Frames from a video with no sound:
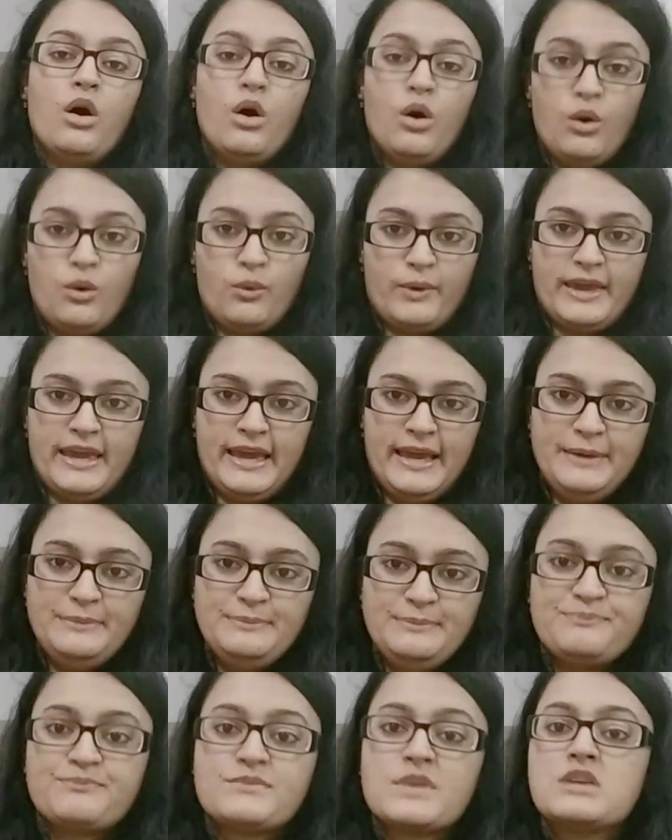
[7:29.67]
Okay,
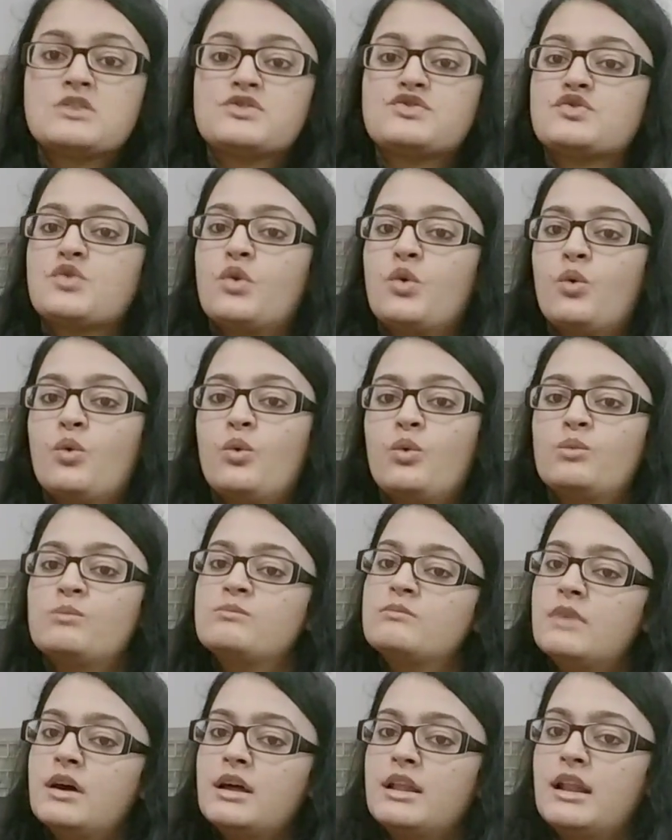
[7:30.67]
so
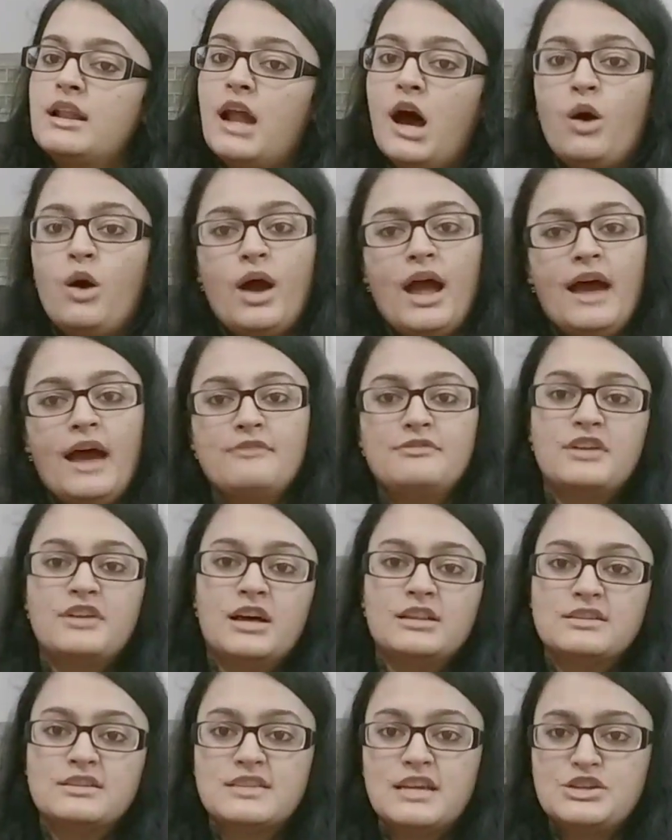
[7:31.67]
now I have
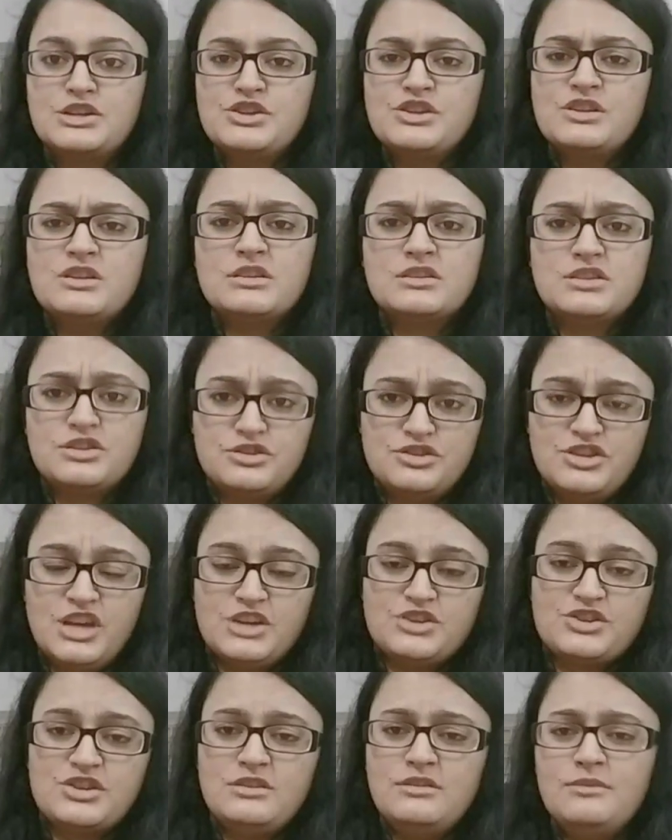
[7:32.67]
another
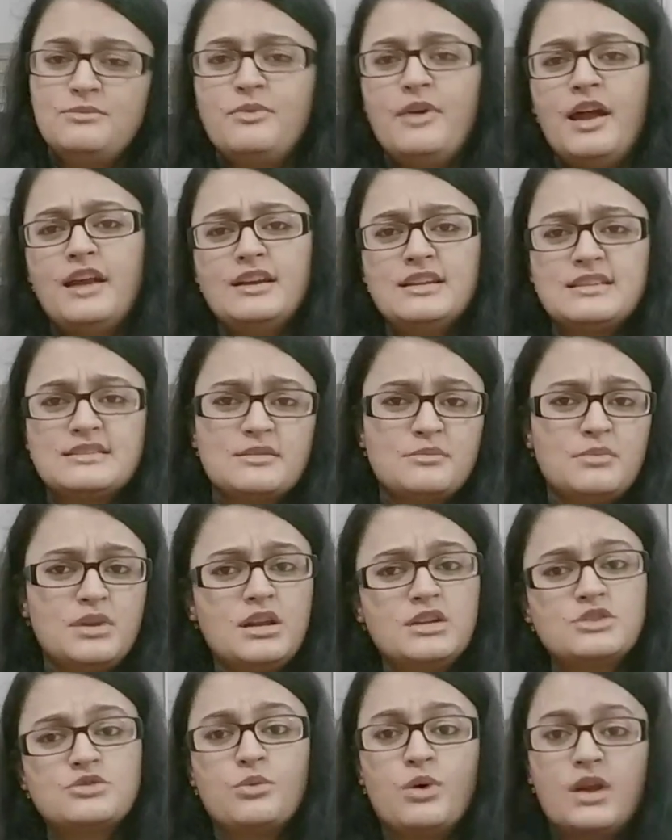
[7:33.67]
suggestion, very
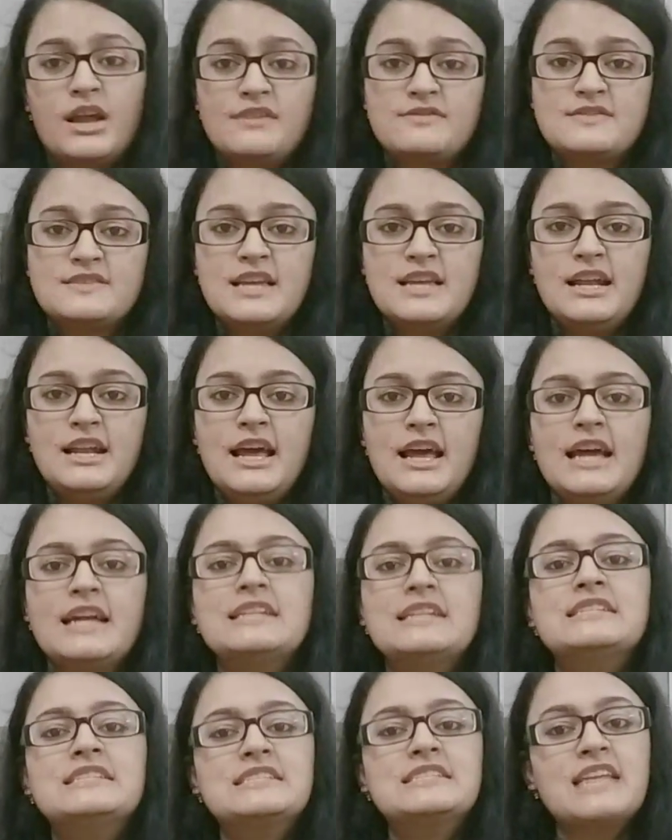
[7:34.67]
similar to what I've said.
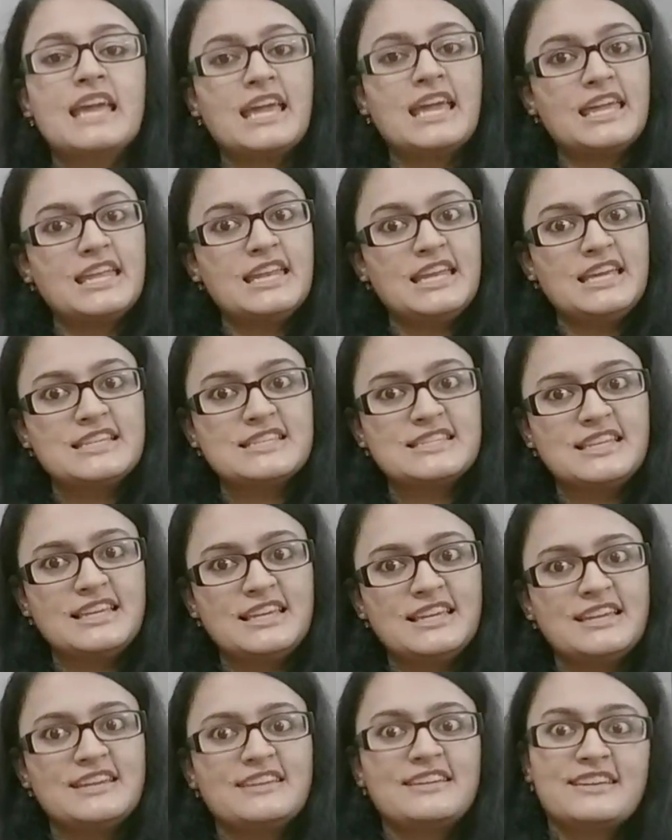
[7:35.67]
Take it easy,
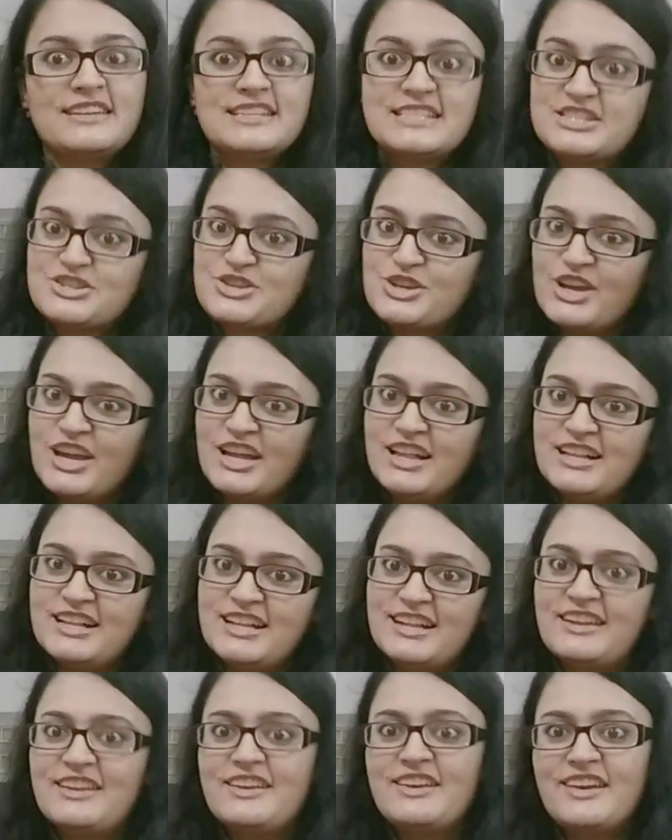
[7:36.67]
chill,
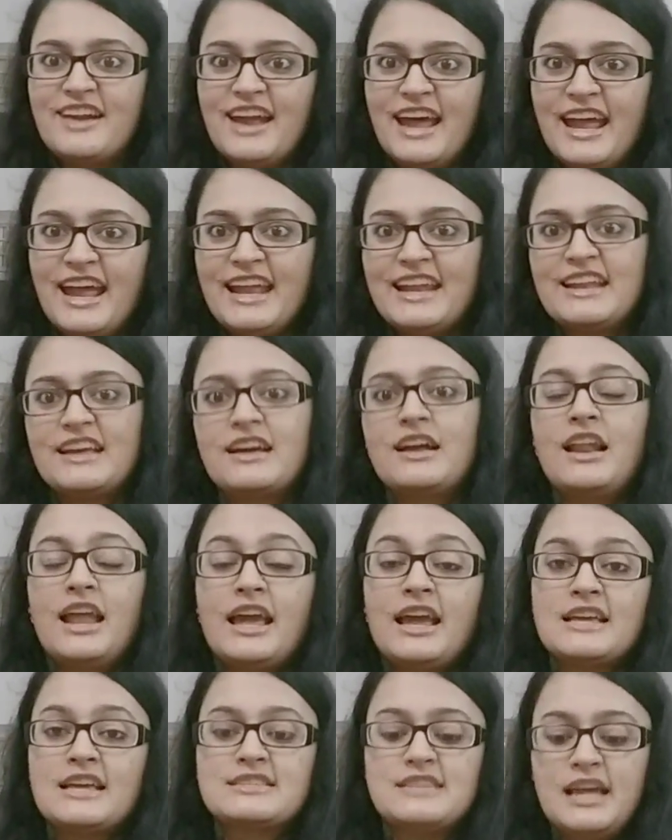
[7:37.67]
right?
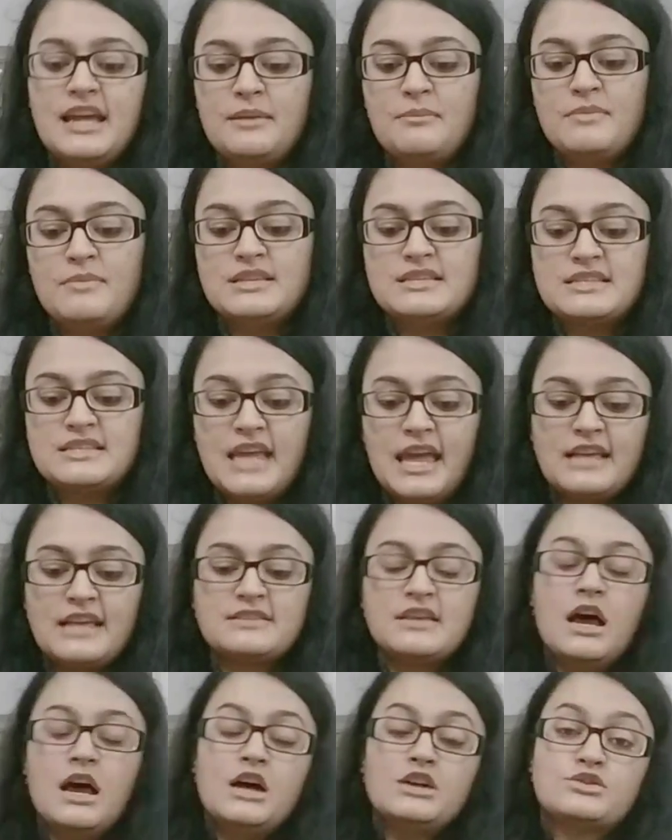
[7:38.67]
Like I said, mistakes
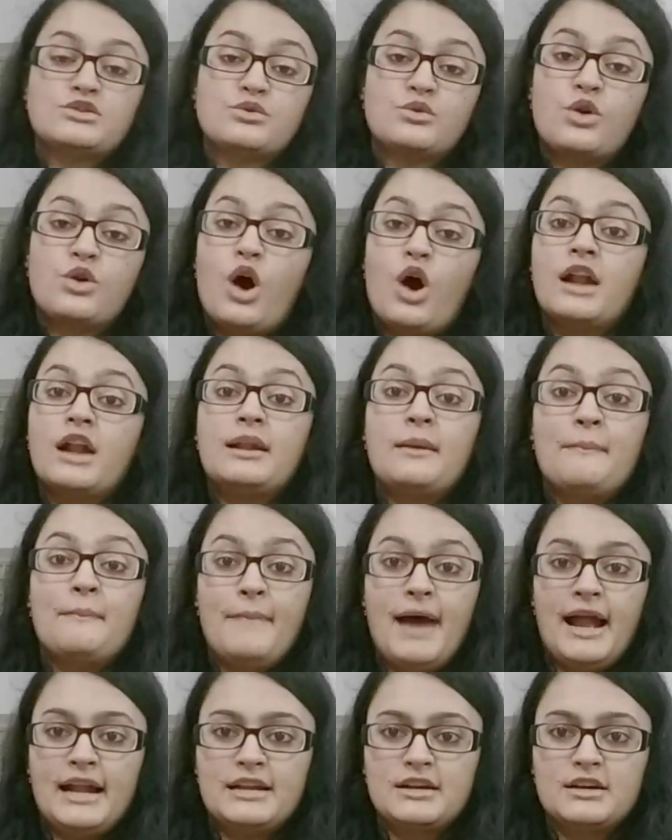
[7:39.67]
do not
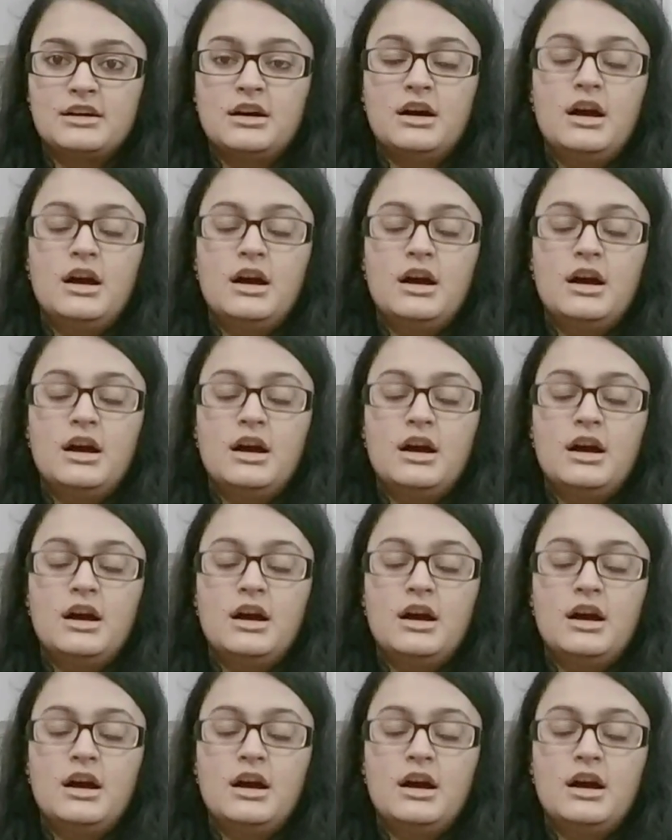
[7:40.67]
matter.